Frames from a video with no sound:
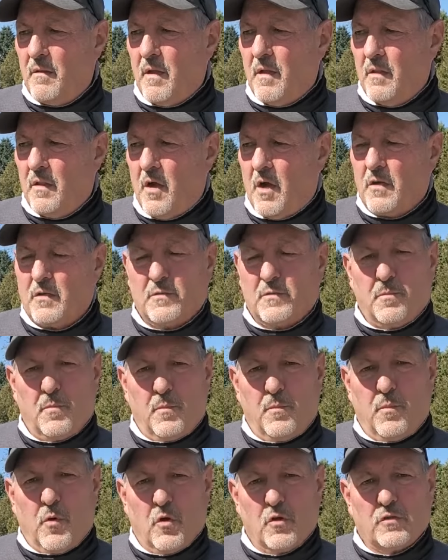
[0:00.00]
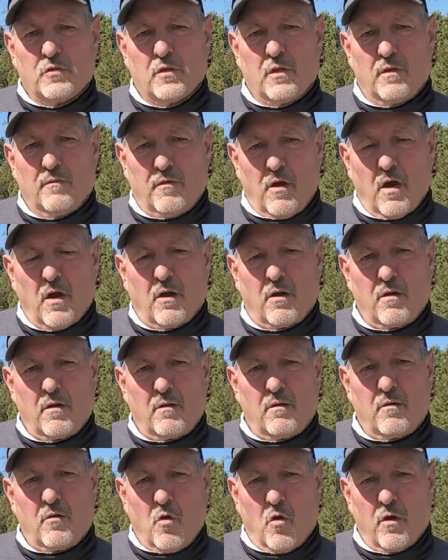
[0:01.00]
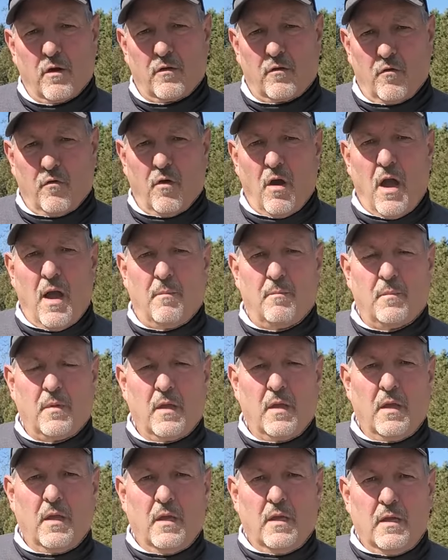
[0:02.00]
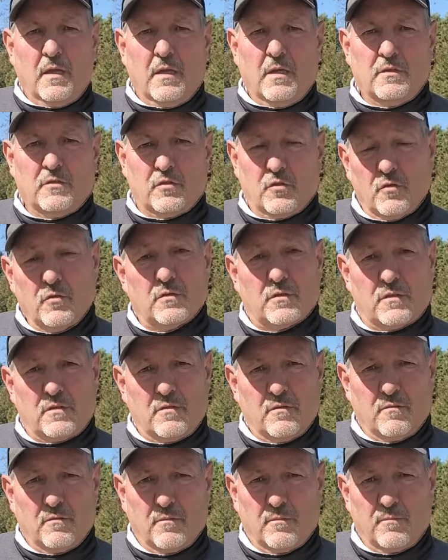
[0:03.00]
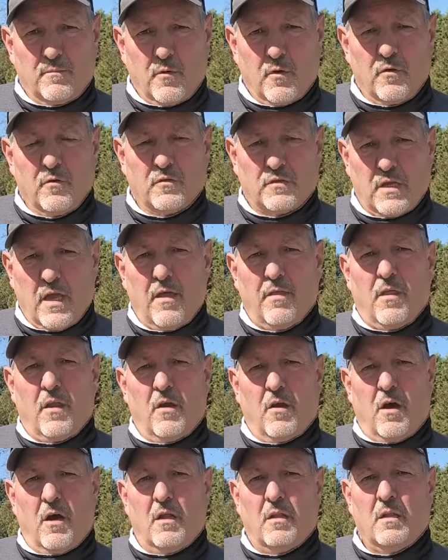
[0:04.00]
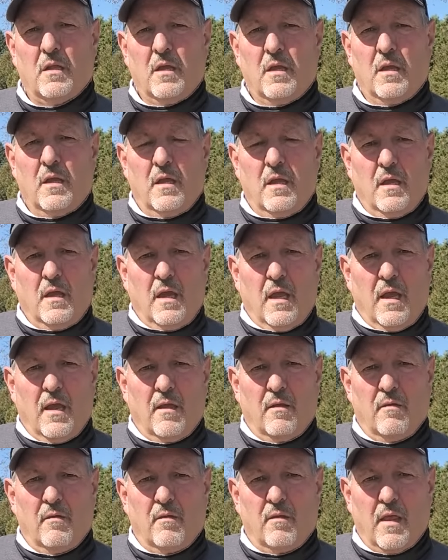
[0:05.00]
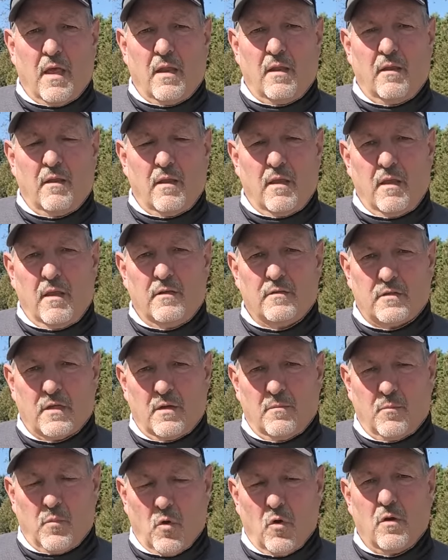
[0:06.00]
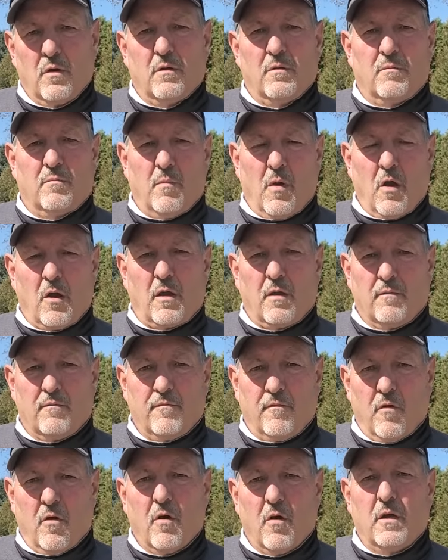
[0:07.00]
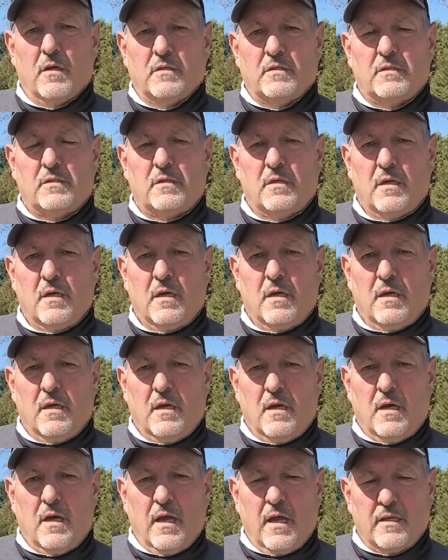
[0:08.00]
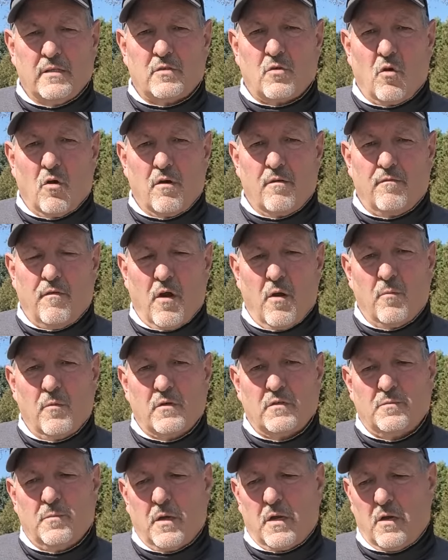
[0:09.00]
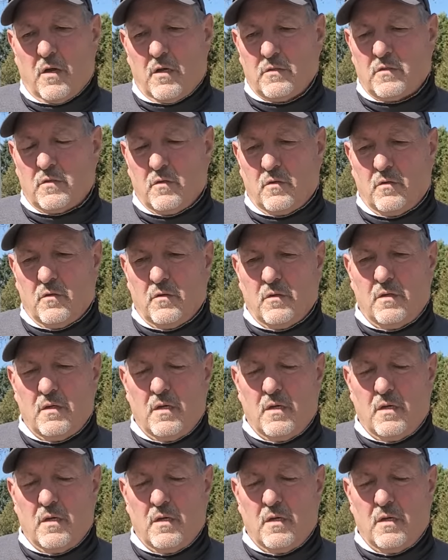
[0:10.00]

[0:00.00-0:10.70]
large portion of our corn crop is used to produce ethanol, and that is an important market for us as corn farmers, but also